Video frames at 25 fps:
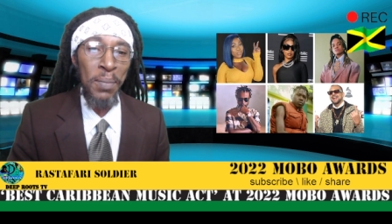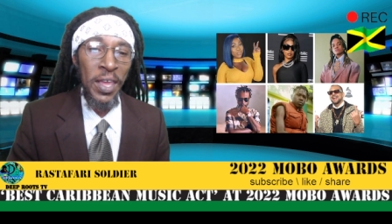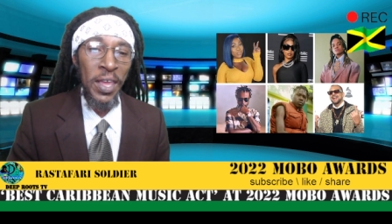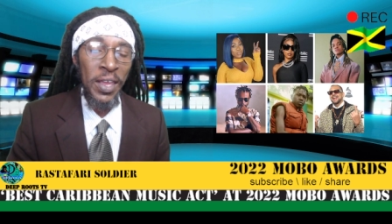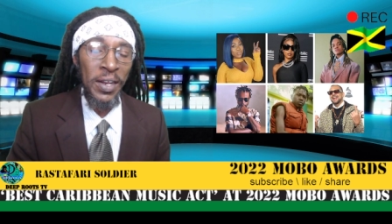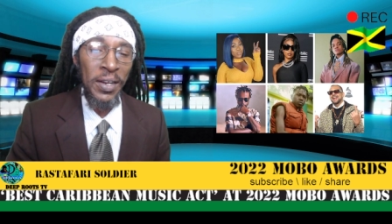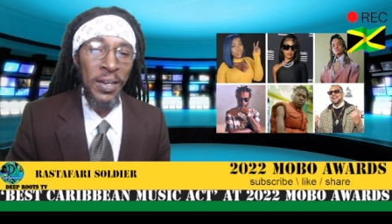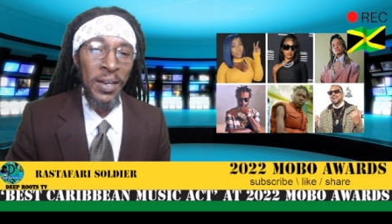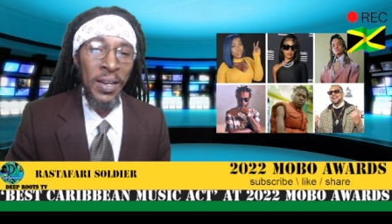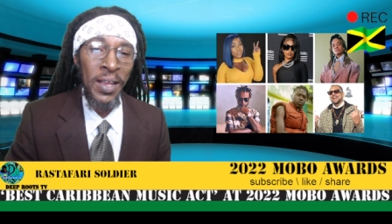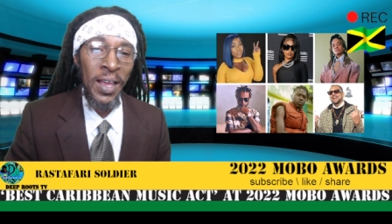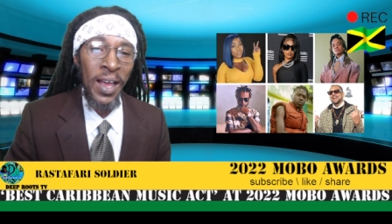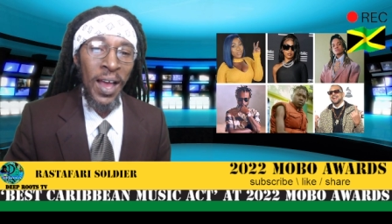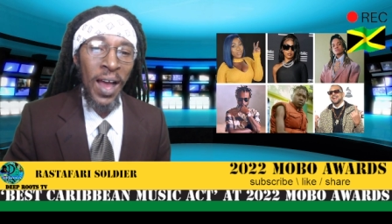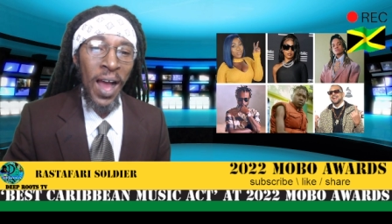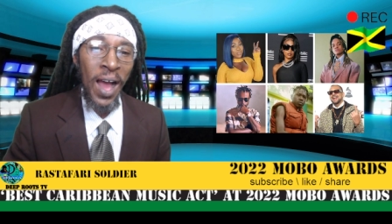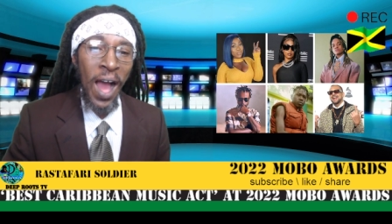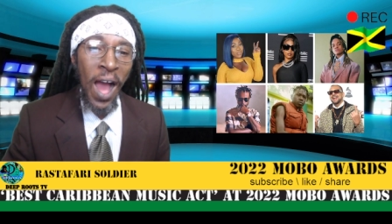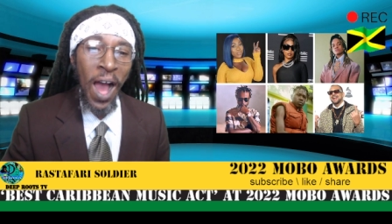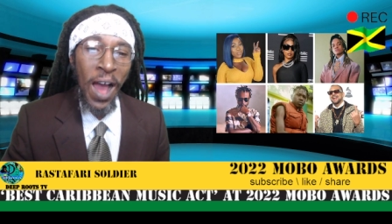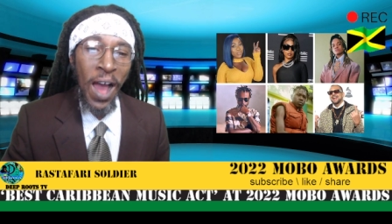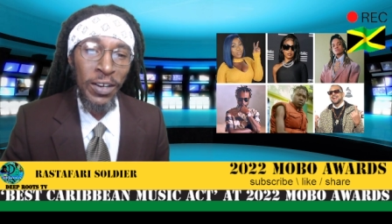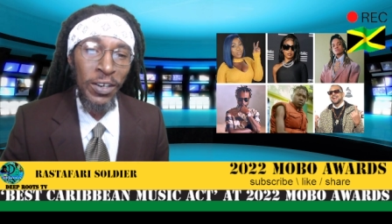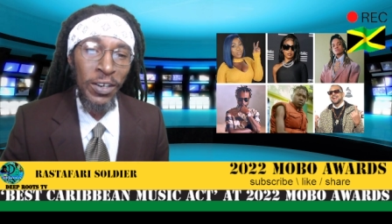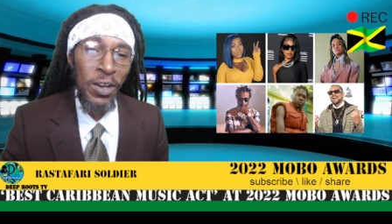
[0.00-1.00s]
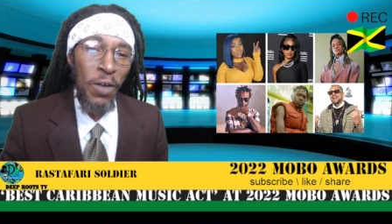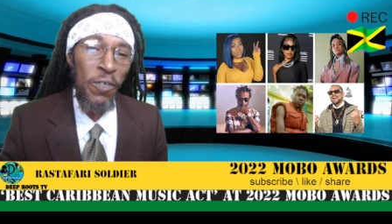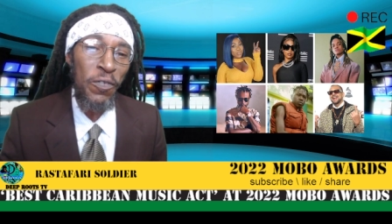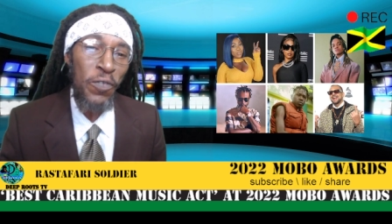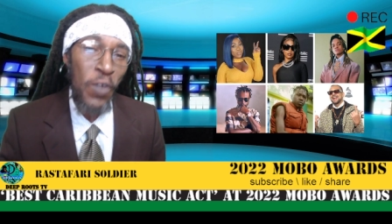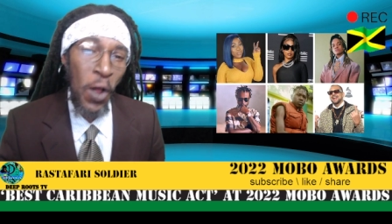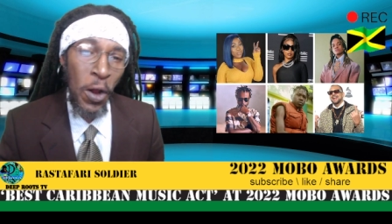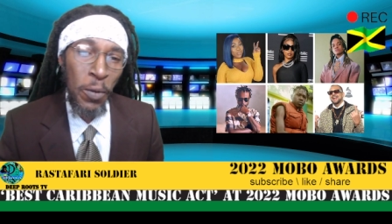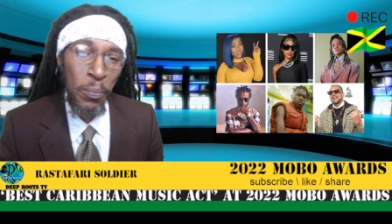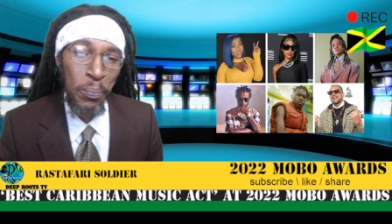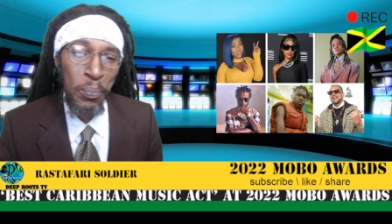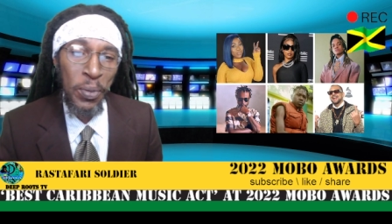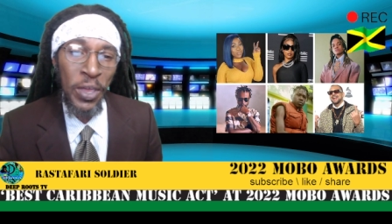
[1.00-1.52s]
been on the
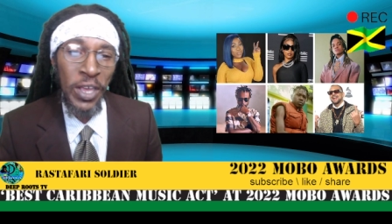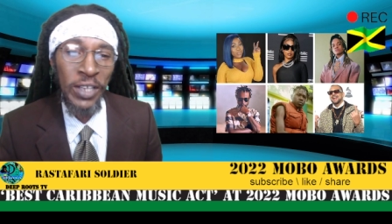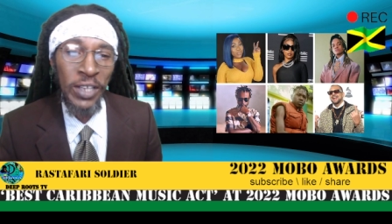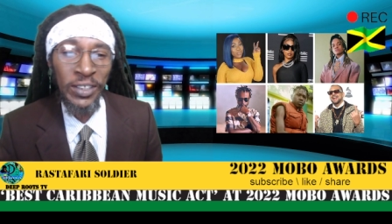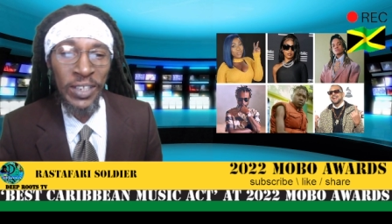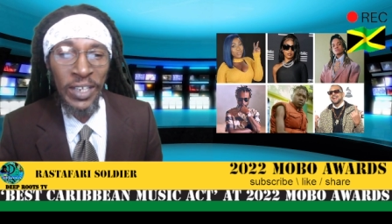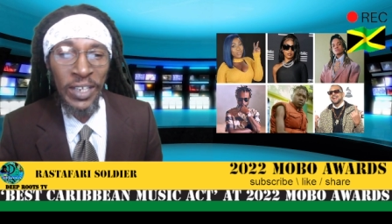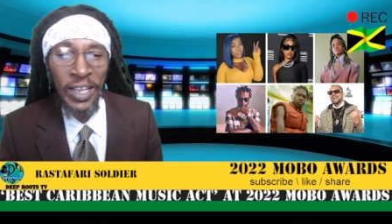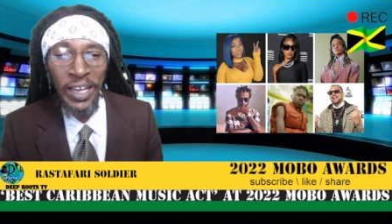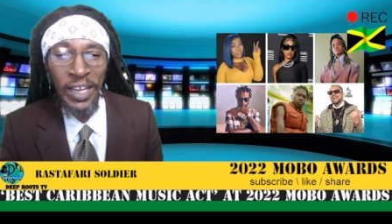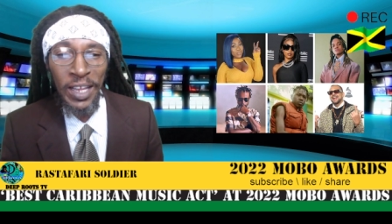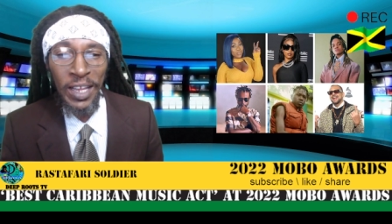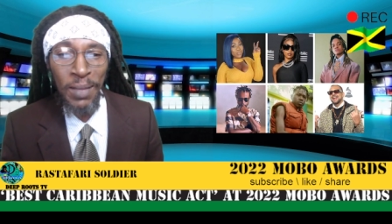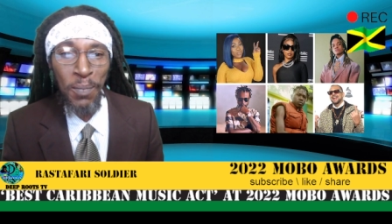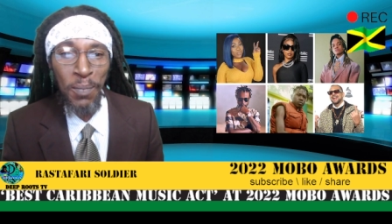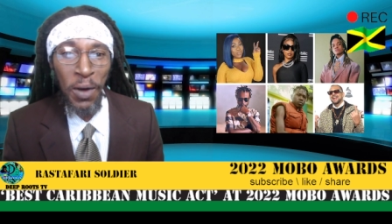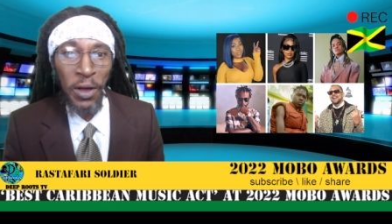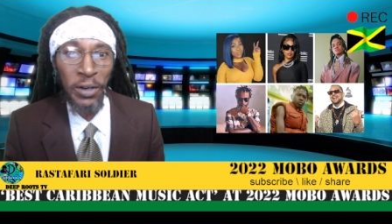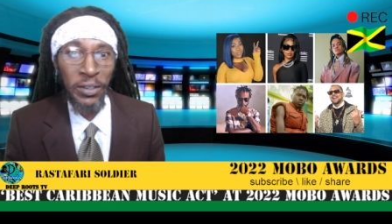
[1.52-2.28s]
front page lately,